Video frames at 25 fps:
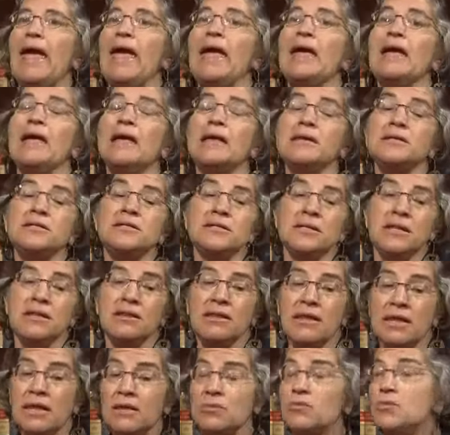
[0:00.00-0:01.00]

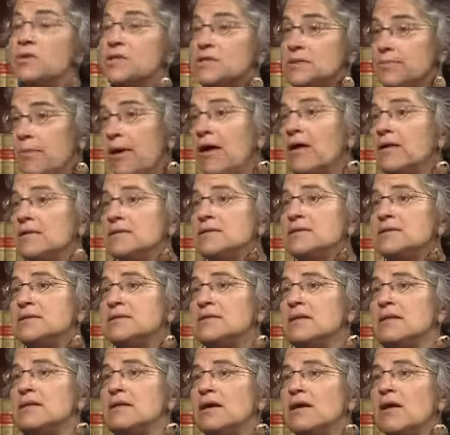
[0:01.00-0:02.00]
And in
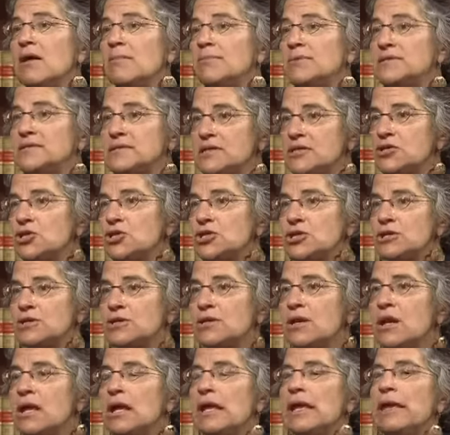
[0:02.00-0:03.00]
response, the
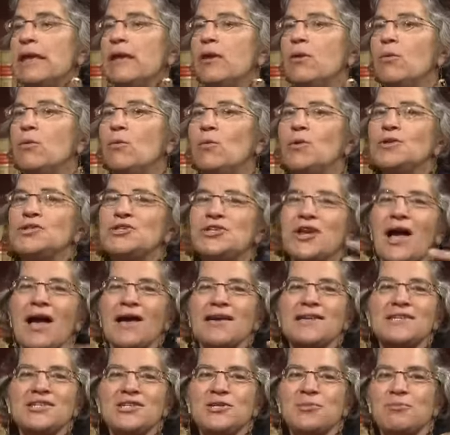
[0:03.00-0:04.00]
opposition, which
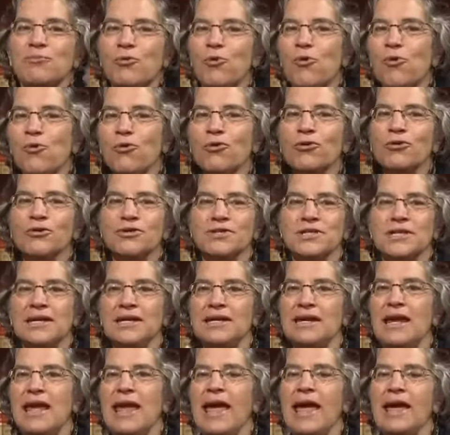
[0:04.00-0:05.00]
I support
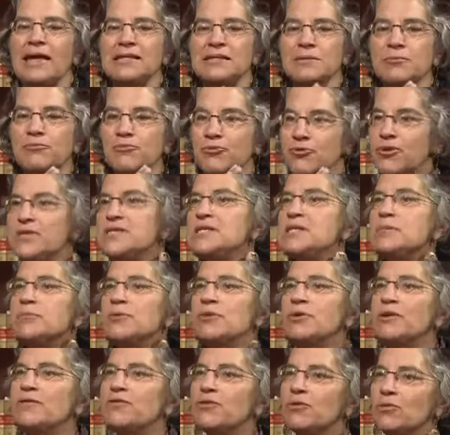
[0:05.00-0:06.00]
as a
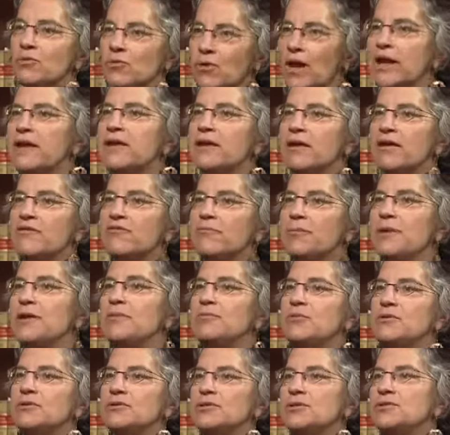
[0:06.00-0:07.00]
principle of the right of
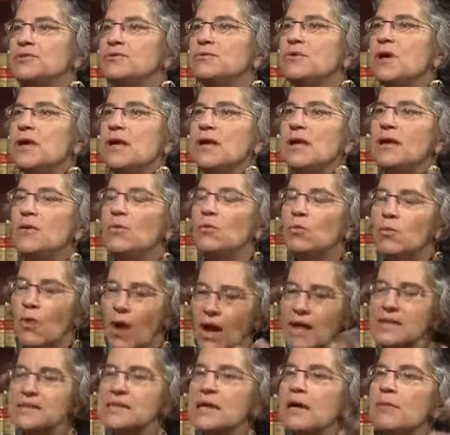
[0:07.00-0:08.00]
people to
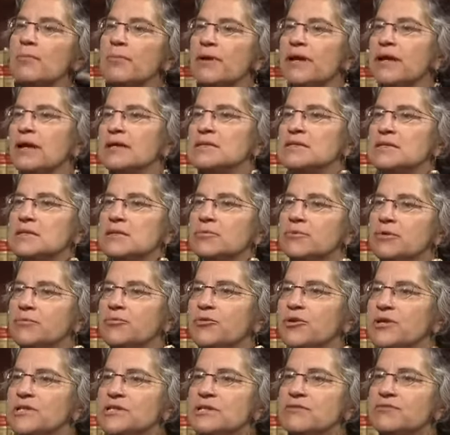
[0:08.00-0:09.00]
rise up against a
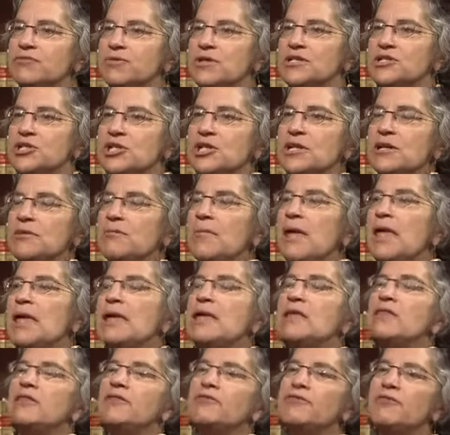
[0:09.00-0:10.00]
repressive regime,
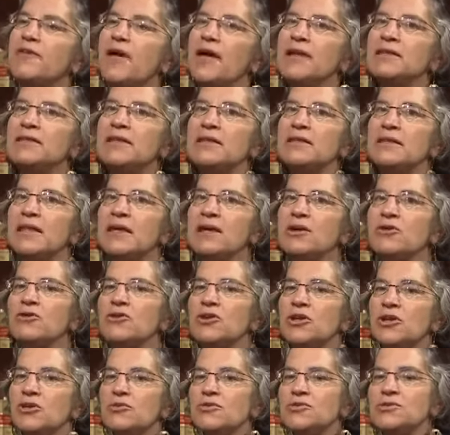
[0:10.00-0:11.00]
the fact that they are
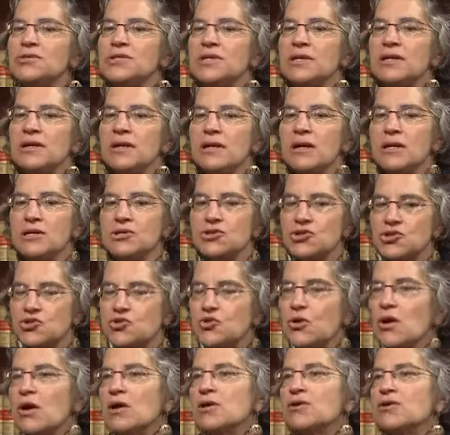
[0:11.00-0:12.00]
using
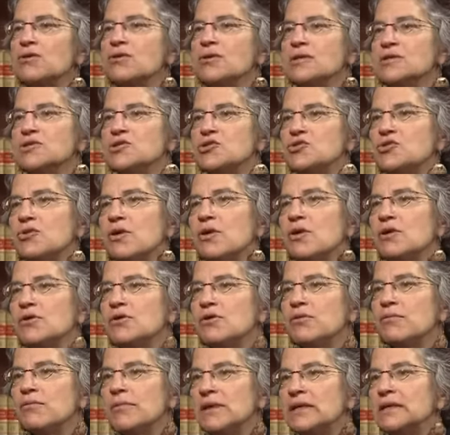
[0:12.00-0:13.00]
stronger and
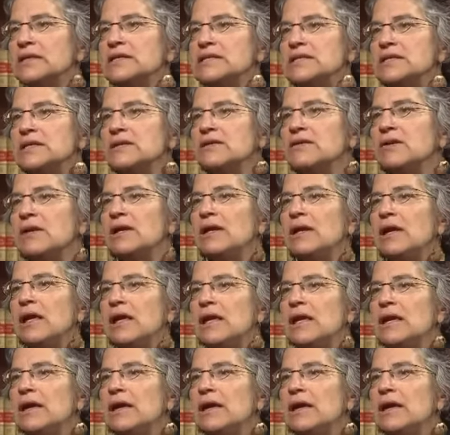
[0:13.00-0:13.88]
stronger military